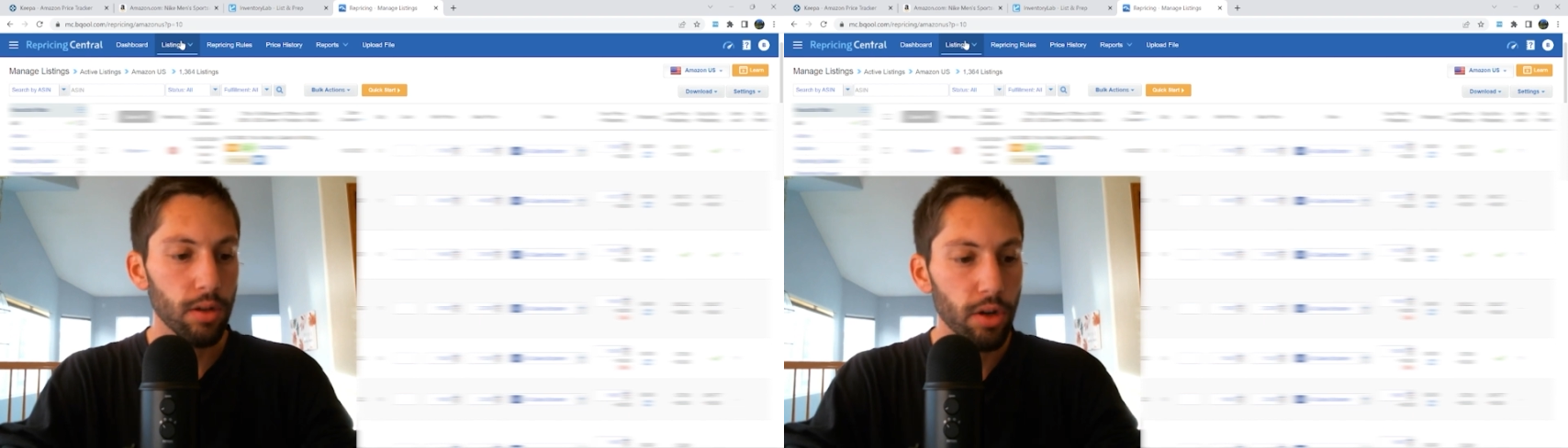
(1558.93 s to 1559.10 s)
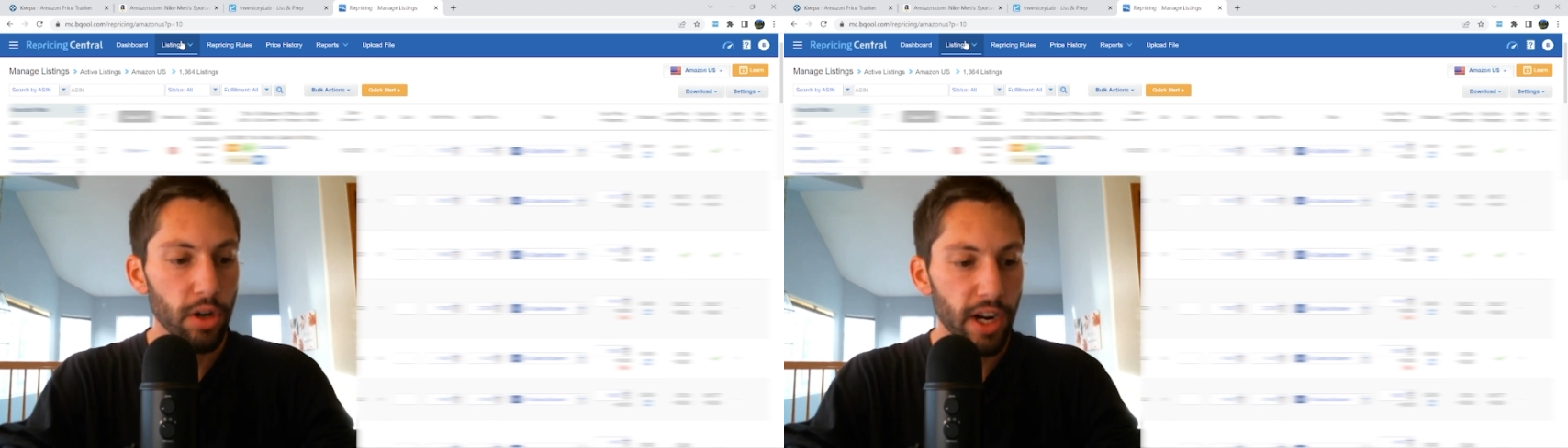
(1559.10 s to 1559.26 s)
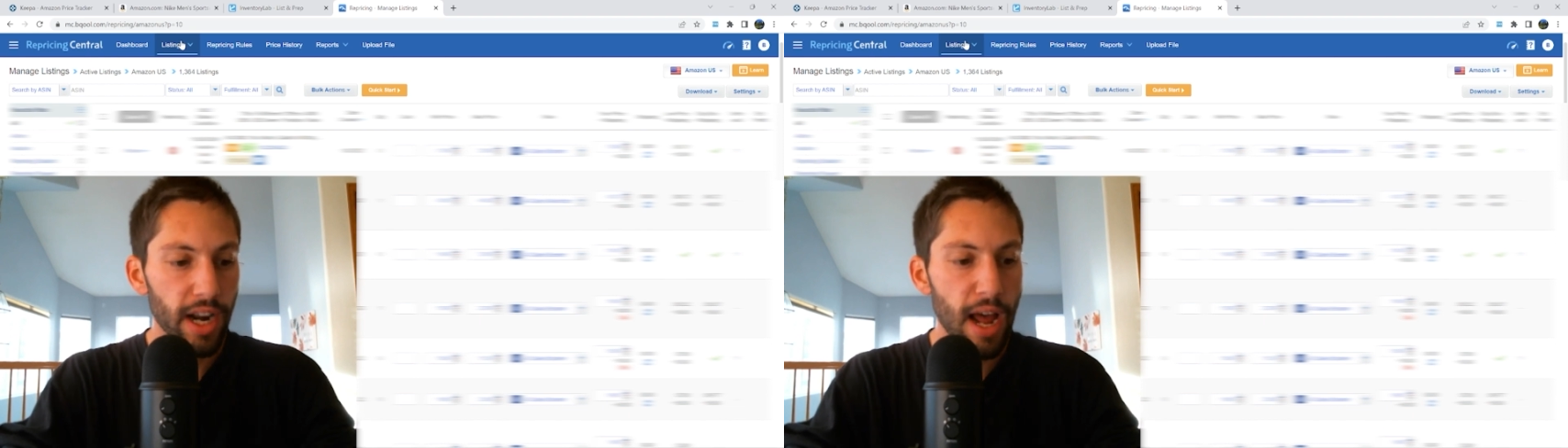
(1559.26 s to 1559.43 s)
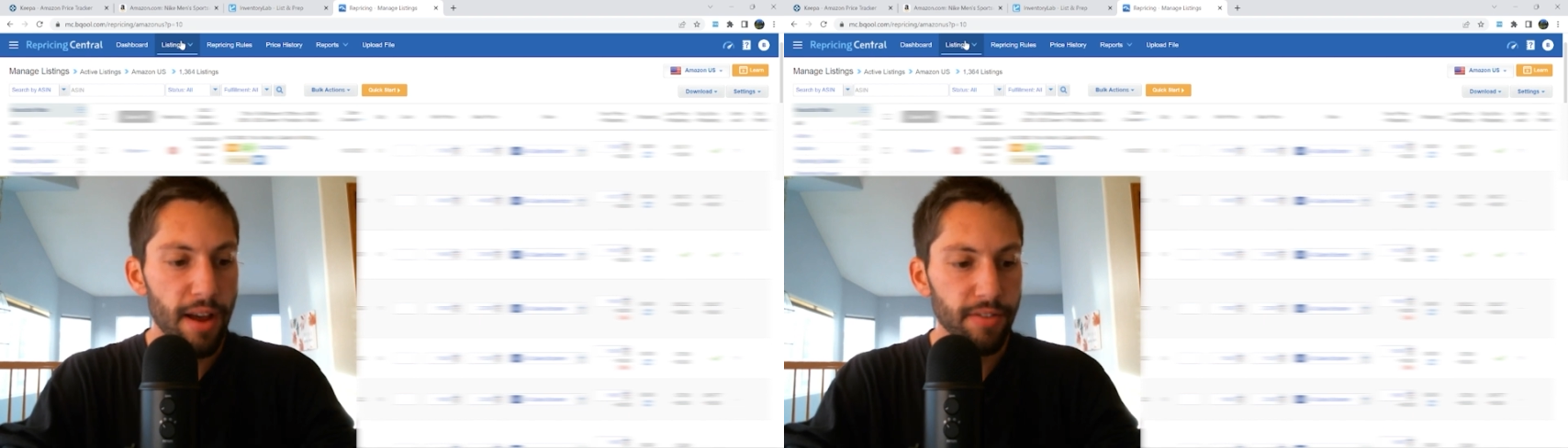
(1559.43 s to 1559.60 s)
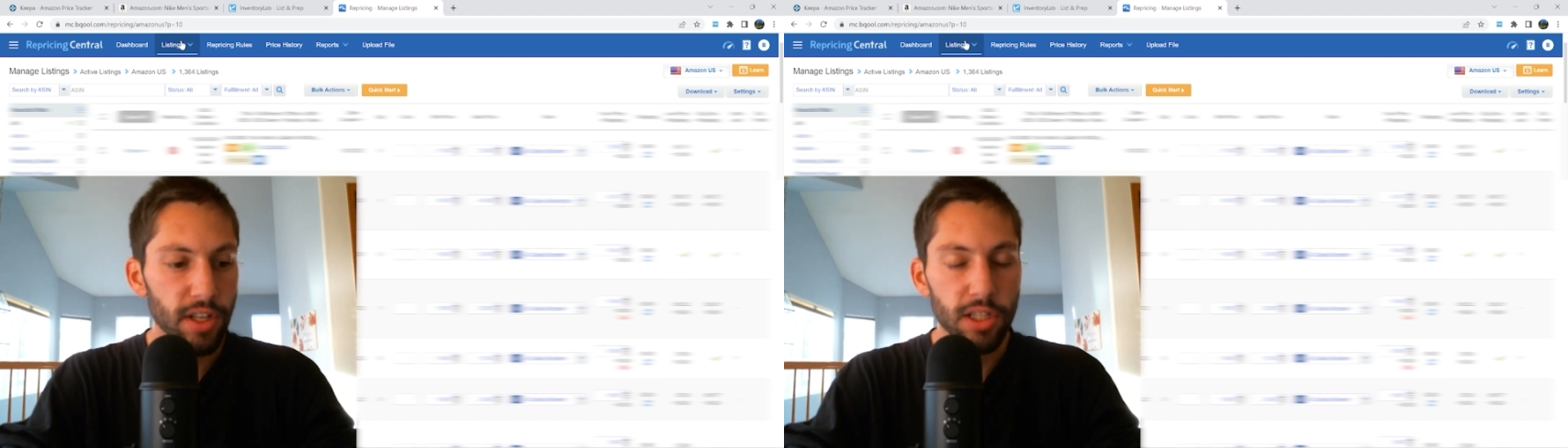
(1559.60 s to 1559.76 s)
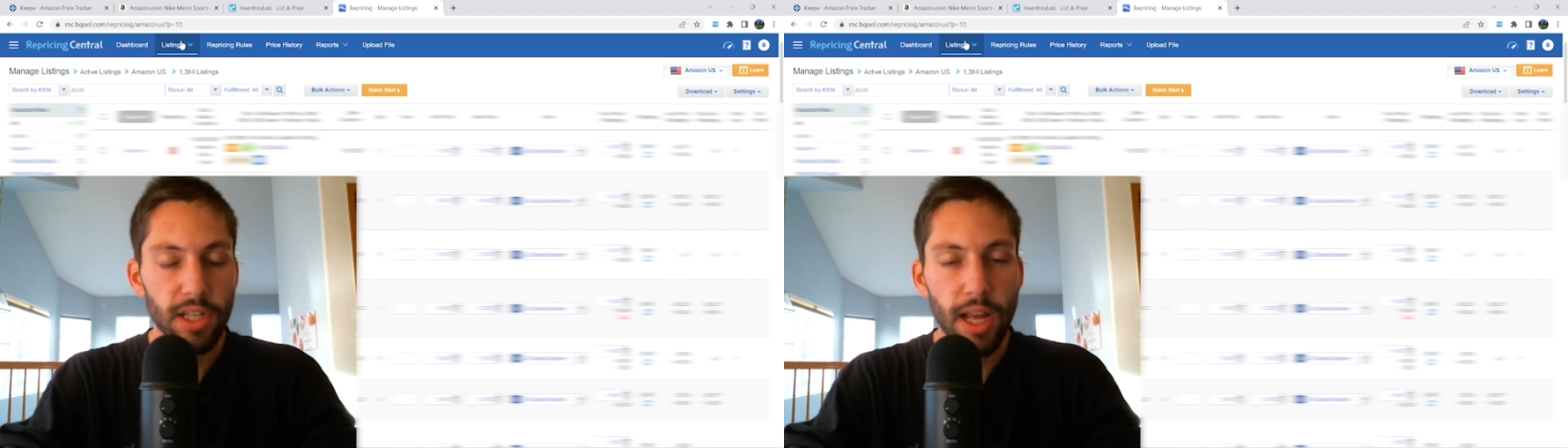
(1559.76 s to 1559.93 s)
you're going to have
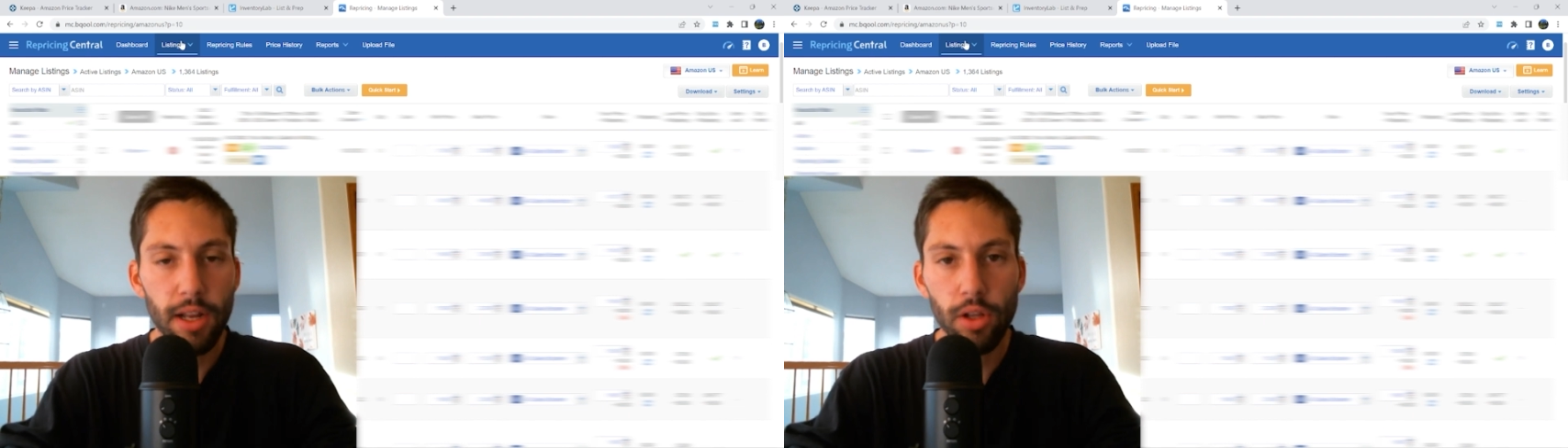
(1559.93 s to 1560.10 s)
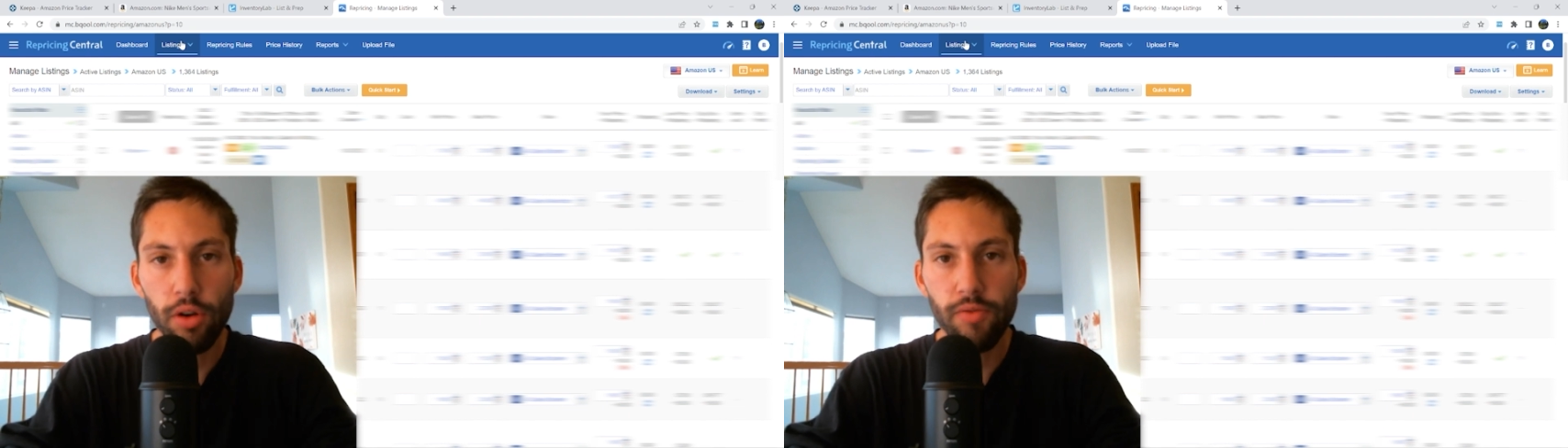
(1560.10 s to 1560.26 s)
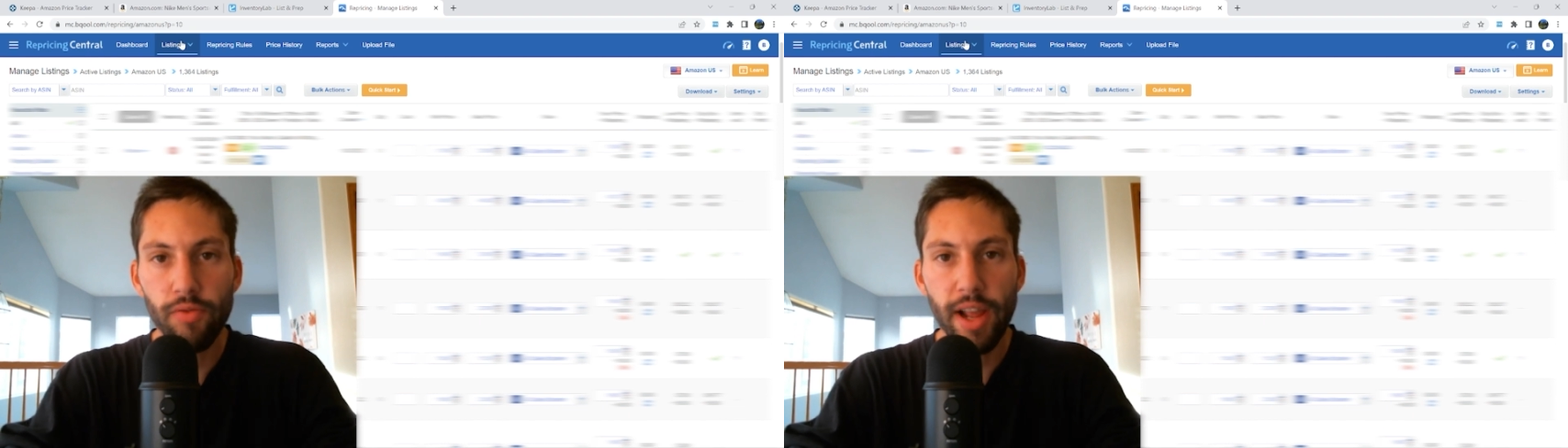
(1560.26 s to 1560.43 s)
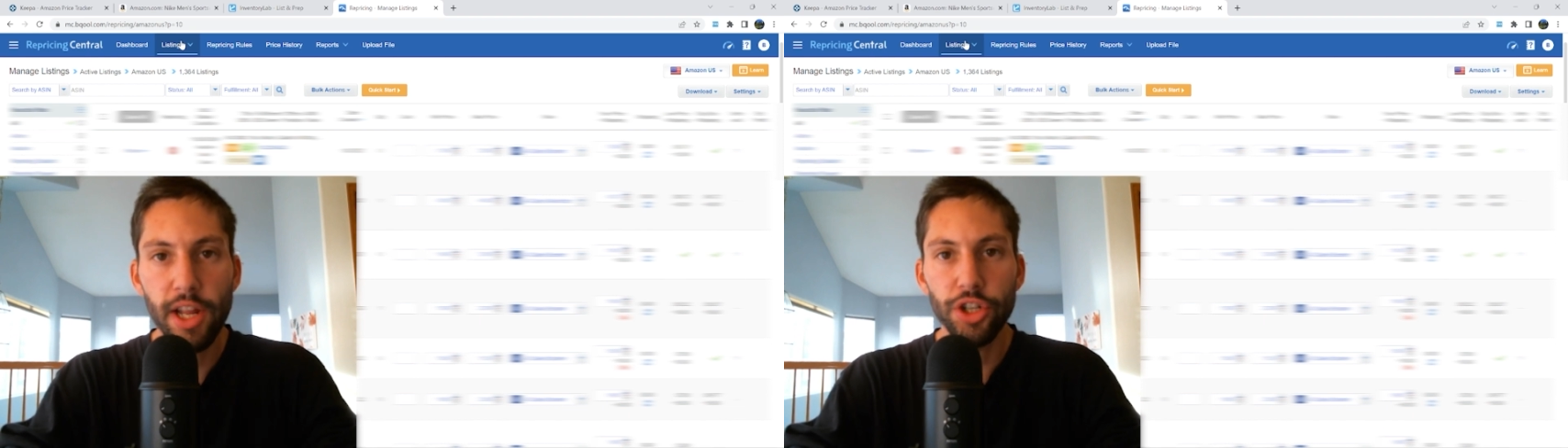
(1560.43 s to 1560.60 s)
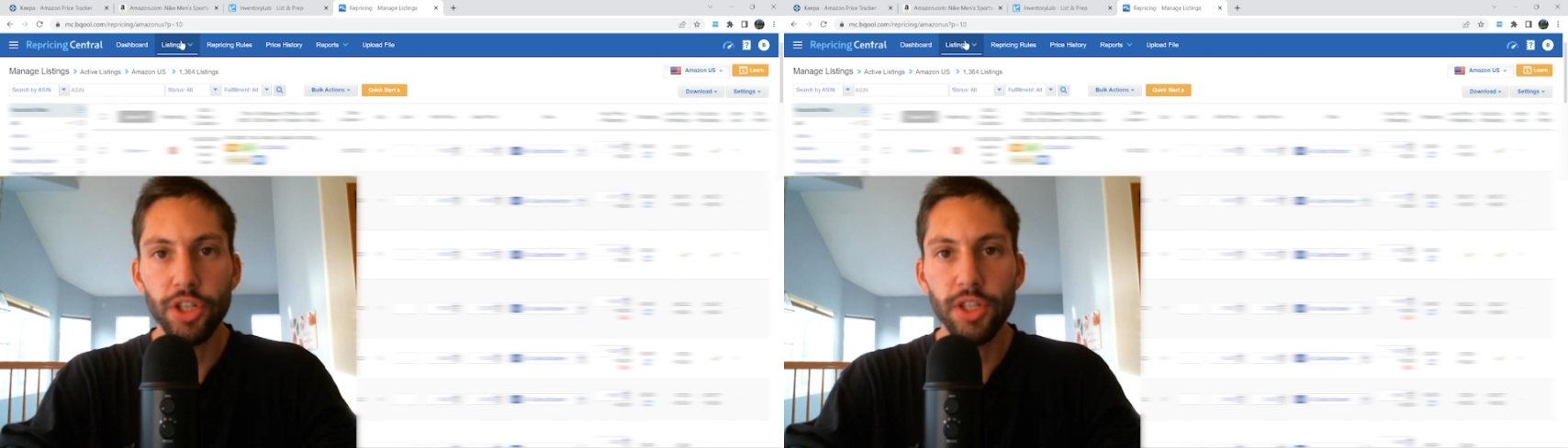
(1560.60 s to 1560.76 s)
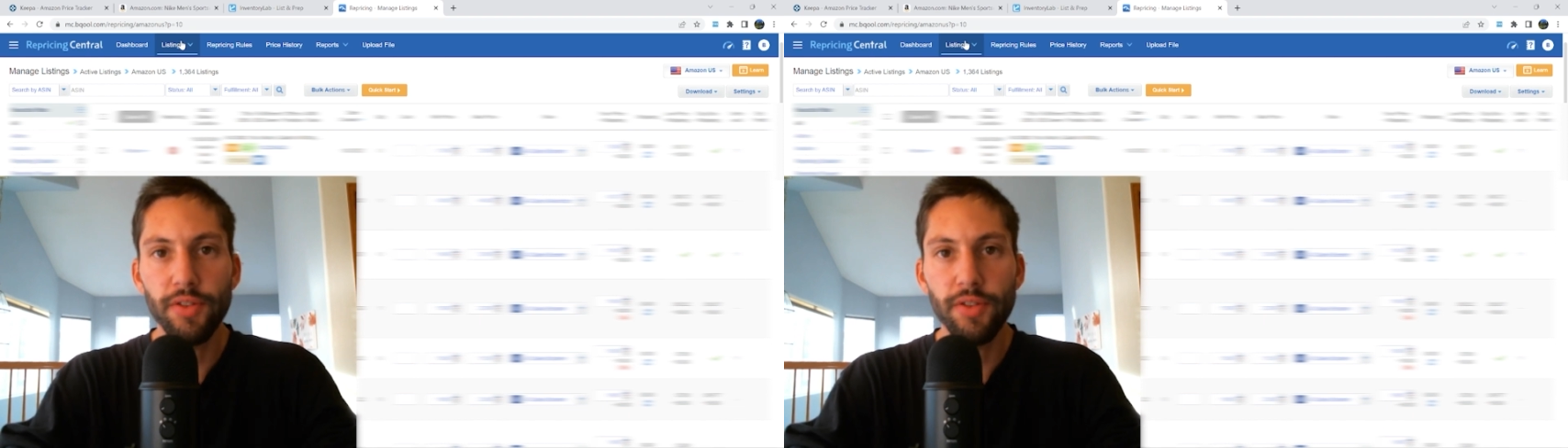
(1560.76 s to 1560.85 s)
to set your ranges